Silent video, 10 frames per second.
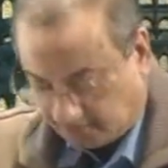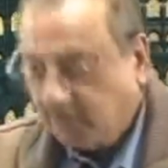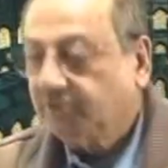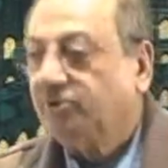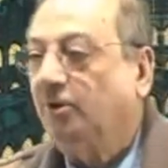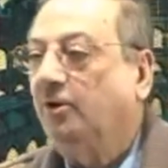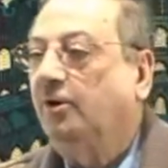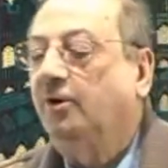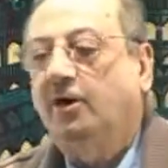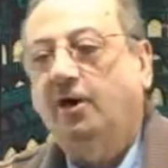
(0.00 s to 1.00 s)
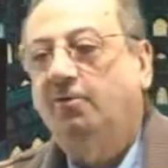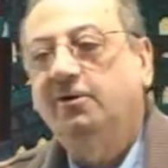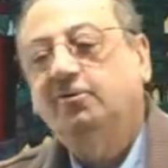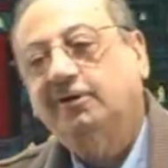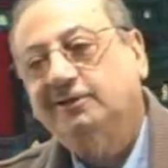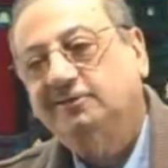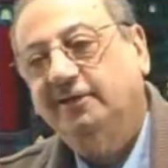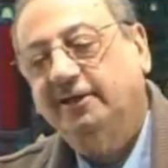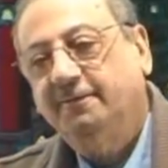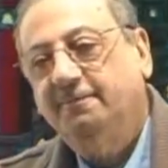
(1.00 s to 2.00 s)
So, how will you
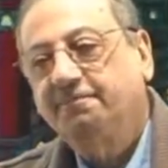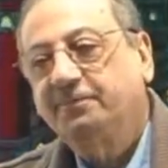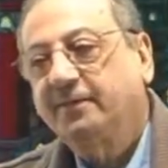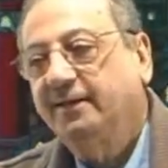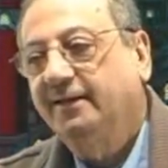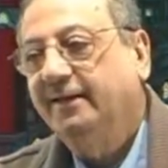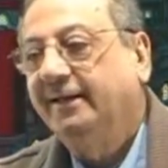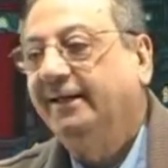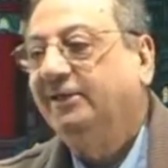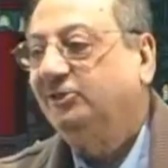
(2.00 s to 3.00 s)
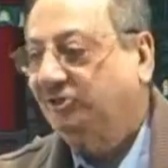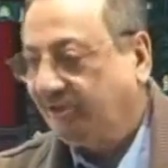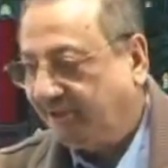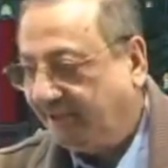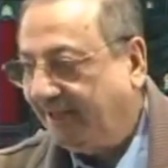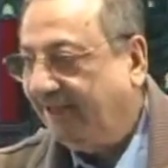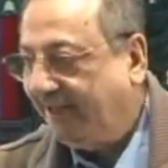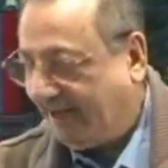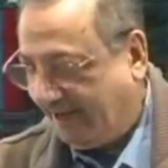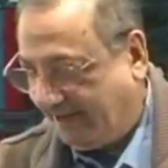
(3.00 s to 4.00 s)
translate? Sitting
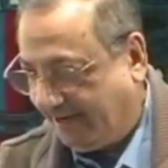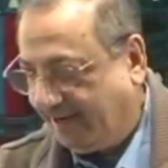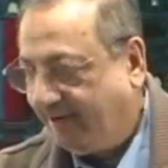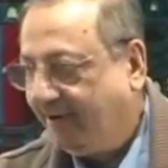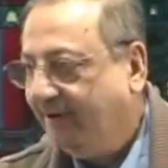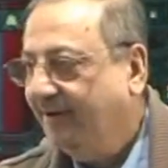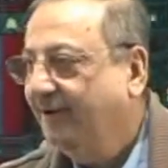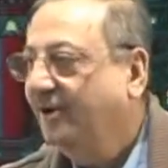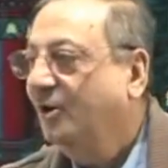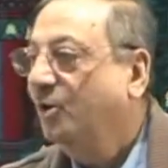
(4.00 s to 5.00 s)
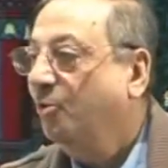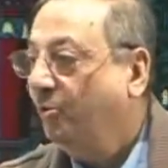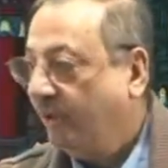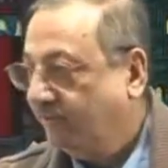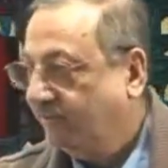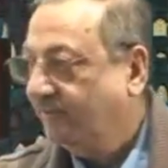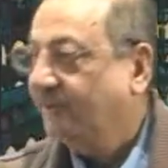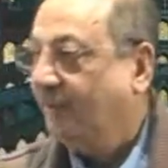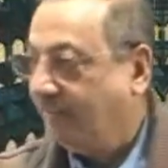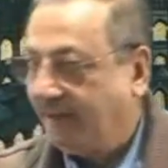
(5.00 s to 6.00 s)
here
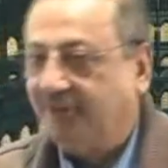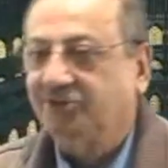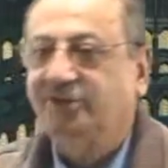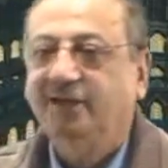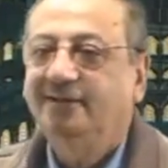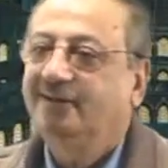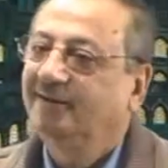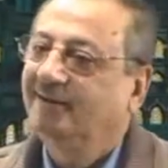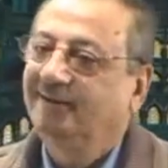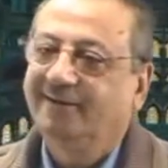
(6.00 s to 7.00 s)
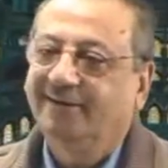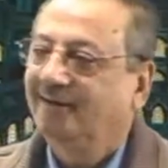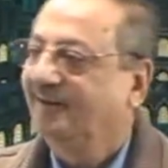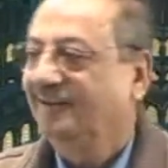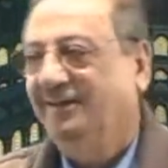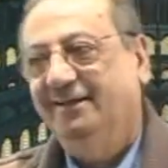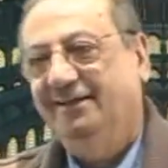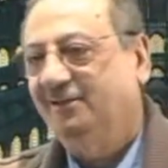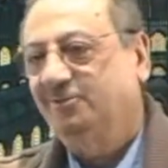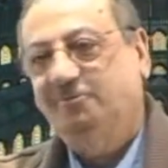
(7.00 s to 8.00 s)
with the patient is